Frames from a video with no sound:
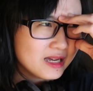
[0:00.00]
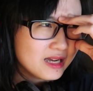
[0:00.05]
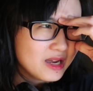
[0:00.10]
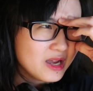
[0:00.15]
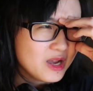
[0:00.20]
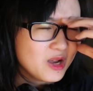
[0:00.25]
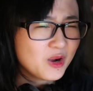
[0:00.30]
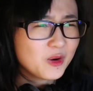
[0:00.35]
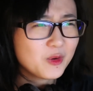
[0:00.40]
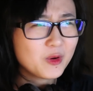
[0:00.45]

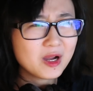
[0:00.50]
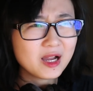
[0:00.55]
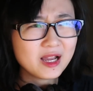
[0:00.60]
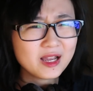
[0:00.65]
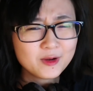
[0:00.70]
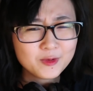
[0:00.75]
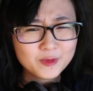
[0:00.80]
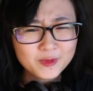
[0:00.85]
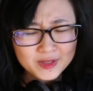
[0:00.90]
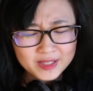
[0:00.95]

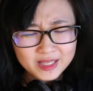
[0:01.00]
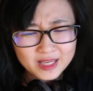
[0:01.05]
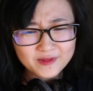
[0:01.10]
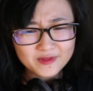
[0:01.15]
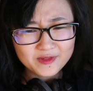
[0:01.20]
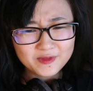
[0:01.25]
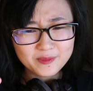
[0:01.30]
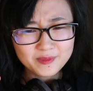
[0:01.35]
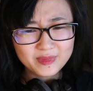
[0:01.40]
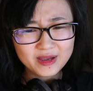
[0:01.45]
I always have
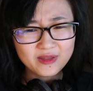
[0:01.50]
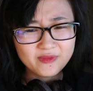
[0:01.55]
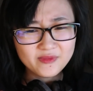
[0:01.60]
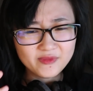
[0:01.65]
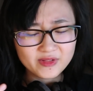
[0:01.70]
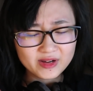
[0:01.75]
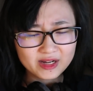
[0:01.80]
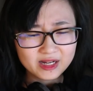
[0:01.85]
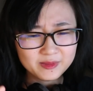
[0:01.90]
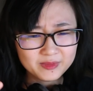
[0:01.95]
a bad
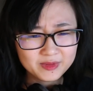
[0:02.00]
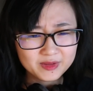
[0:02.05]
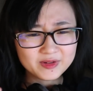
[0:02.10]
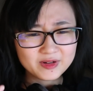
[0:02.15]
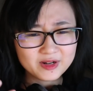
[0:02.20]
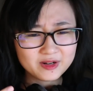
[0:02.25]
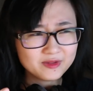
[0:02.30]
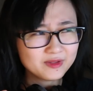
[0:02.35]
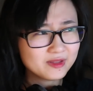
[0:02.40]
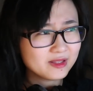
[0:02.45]
vibes
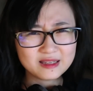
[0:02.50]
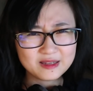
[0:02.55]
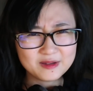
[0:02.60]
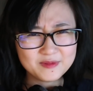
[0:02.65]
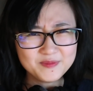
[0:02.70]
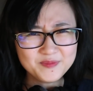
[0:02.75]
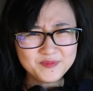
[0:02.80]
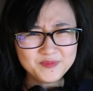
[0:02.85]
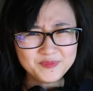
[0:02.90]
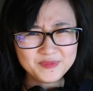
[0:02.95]
around
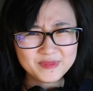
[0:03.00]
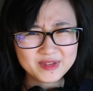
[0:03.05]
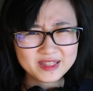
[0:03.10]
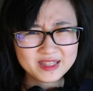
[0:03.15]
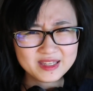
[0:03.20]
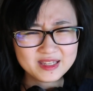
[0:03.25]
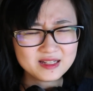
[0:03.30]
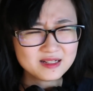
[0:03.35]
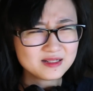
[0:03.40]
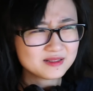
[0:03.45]
him. I
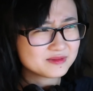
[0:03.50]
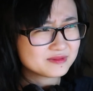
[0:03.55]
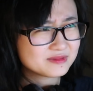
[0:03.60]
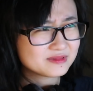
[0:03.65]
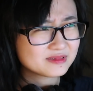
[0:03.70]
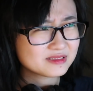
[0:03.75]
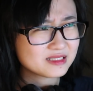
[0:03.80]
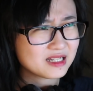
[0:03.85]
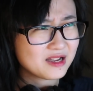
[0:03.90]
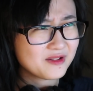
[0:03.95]
think
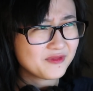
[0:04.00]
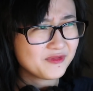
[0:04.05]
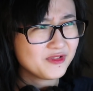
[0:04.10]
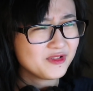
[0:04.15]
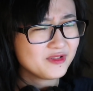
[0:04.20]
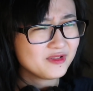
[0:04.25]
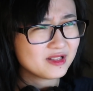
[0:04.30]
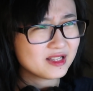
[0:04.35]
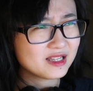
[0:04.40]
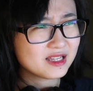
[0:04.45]
I
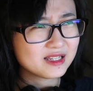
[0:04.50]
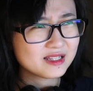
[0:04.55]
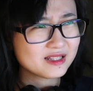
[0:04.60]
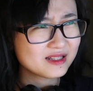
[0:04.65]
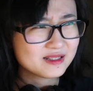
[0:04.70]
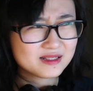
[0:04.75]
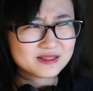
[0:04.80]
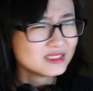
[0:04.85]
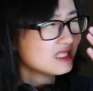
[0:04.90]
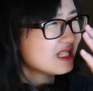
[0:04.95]
feel like
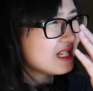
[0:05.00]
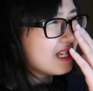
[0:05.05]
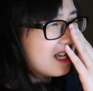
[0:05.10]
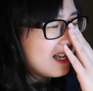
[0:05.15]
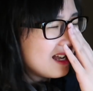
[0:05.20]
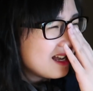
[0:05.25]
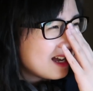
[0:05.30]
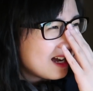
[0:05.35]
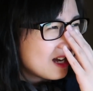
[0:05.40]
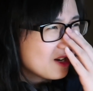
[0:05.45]

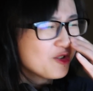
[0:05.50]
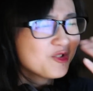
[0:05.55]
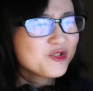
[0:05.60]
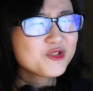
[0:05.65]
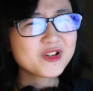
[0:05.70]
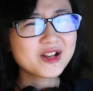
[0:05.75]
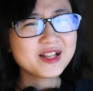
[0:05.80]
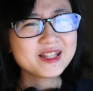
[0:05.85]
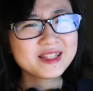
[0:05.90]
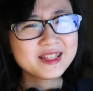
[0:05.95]
I don't
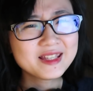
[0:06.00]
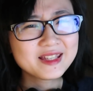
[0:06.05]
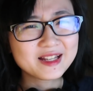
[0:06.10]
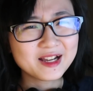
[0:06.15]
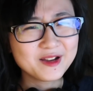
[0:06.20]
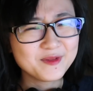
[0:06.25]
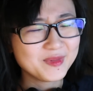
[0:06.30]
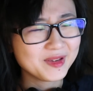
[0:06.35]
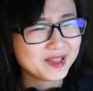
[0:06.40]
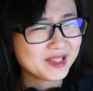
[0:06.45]
trust this
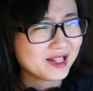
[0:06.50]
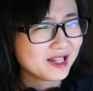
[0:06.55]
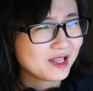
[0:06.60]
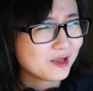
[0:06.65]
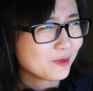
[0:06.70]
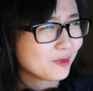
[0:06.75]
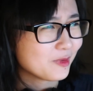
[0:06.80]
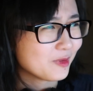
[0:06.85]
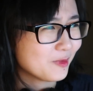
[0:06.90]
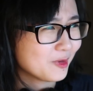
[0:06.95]
guy.
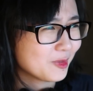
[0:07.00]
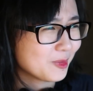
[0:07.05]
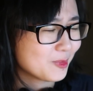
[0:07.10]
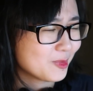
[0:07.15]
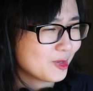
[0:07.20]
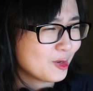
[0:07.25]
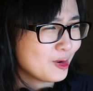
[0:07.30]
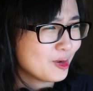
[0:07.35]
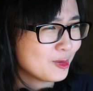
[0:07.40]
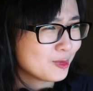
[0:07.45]
Basically, was
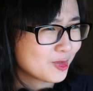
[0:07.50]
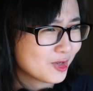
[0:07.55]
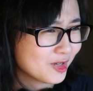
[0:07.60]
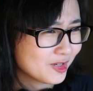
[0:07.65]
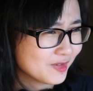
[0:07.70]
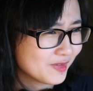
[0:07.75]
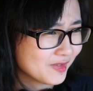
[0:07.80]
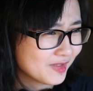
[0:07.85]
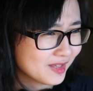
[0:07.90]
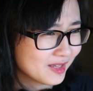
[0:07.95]
all I'm
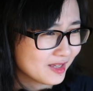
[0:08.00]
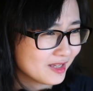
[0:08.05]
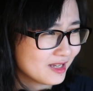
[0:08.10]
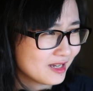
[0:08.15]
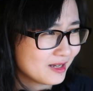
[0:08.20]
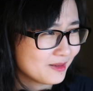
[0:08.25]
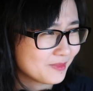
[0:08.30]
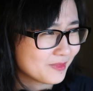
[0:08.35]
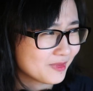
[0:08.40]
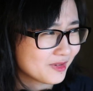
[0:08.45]
trying to say.
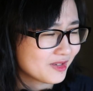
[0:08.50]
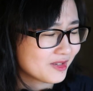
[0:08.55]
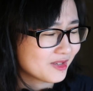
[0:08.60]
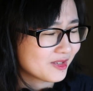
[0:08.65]
I'm